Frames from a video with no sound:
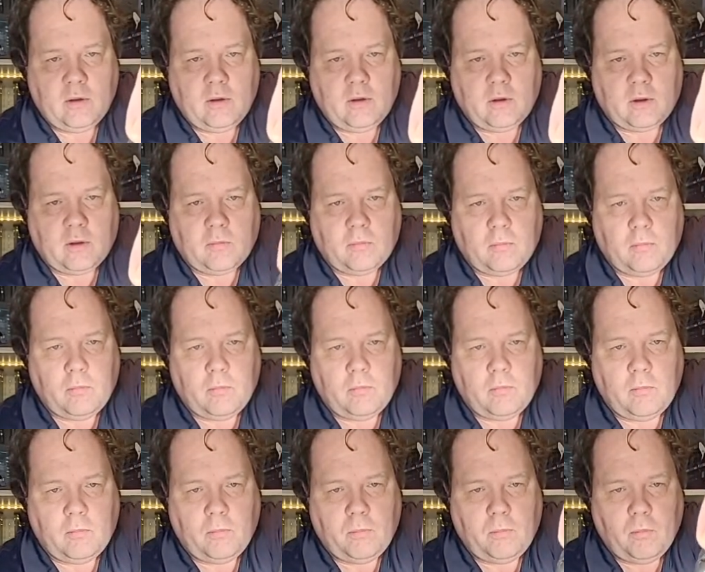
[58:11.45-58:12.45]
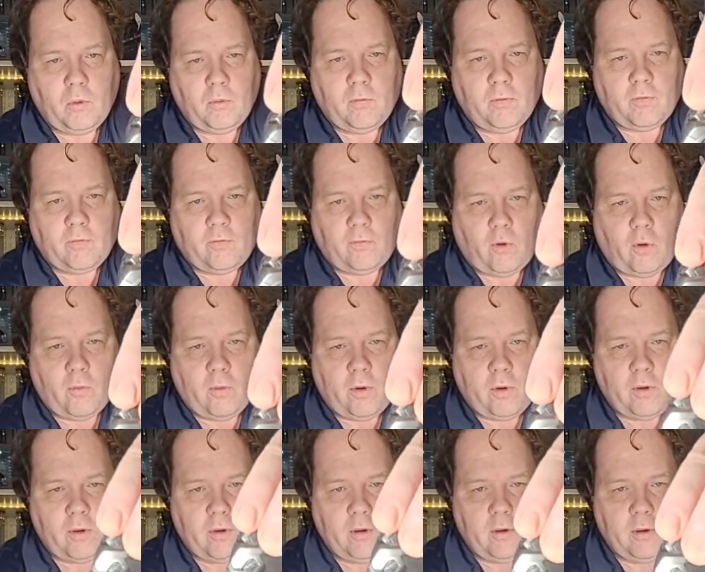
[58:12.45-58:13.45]
You can move it
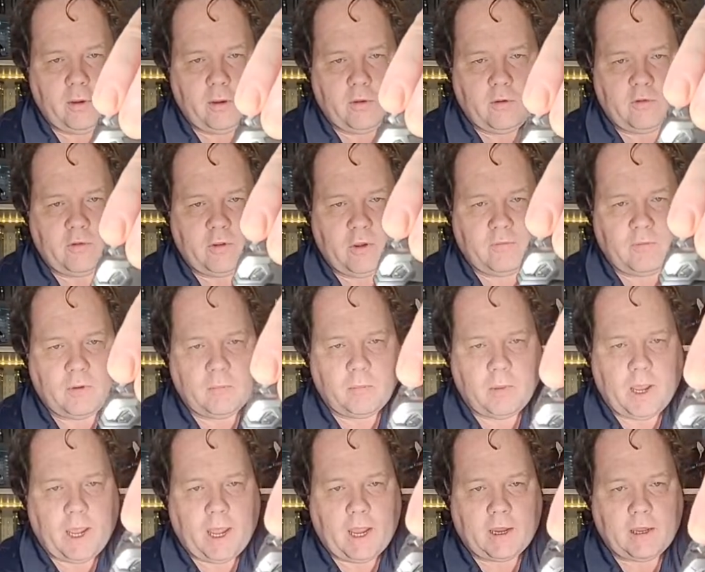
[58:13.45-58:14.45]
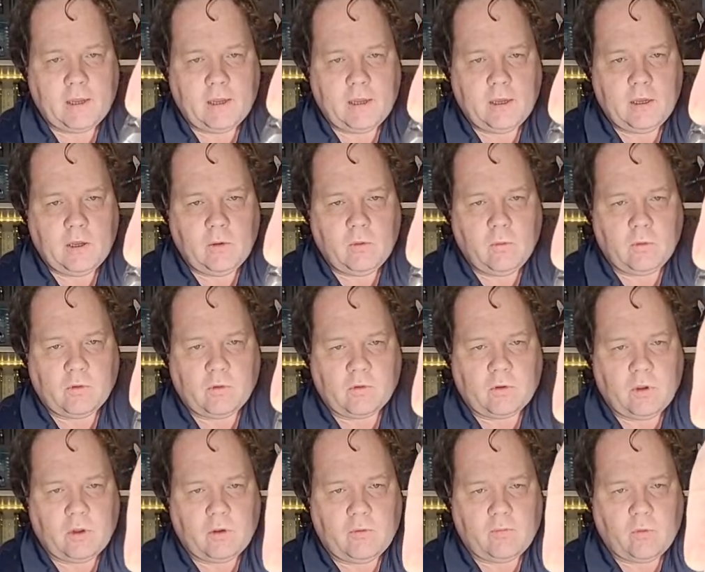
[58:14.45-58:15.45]
forward, shift it back, which is
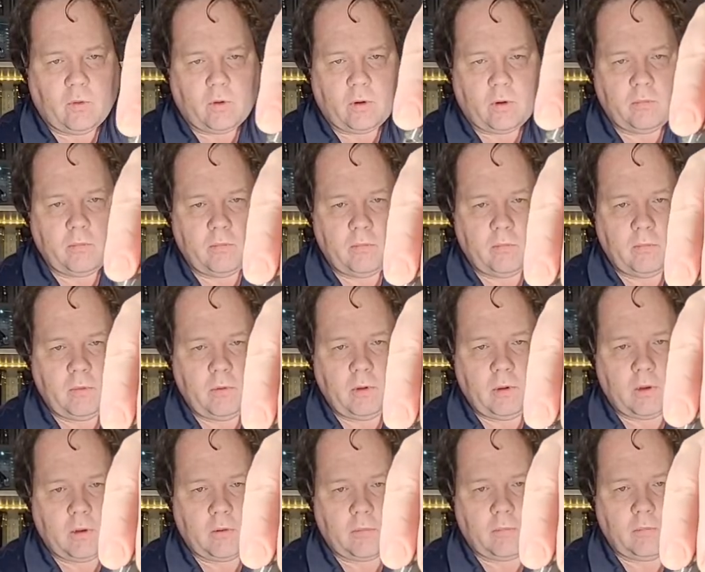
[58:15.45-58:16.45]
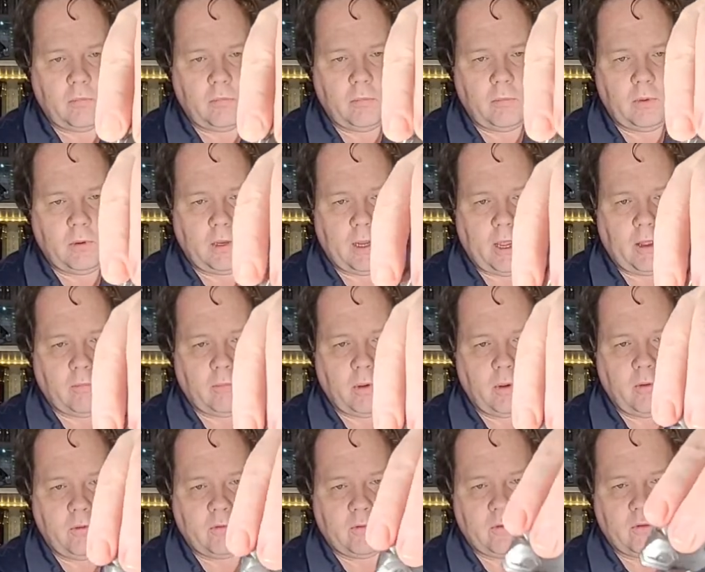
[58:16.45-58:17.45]
good for, you know, down
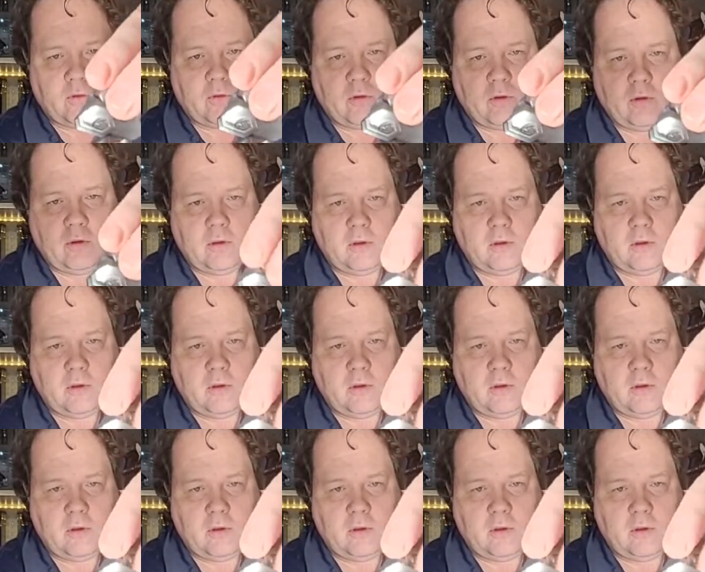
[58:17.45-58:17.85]
poses